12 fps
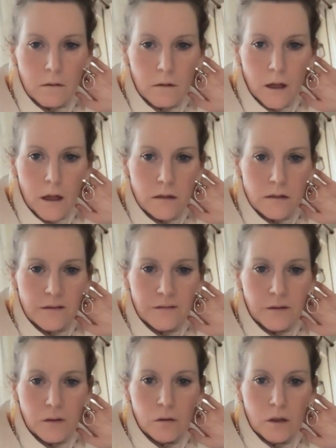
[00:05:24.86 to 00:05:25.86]
Yeah, it's
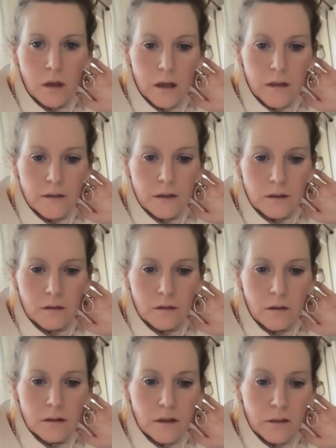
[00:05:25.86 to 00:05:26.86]
difficult, guys. I don't,
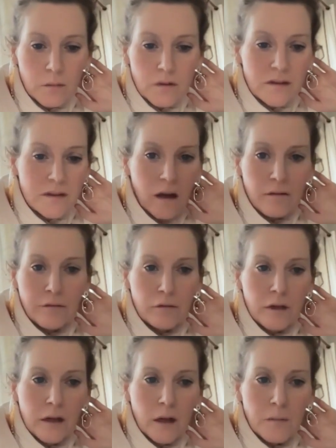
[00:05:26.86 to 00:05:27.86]
I don't know to say. I feel
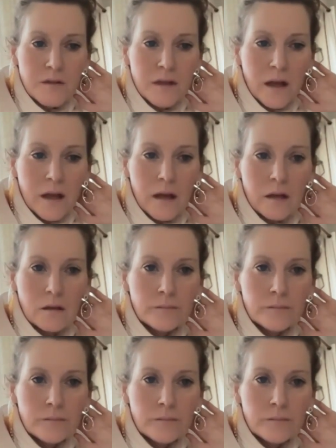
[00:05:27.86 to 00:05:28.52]
really upset.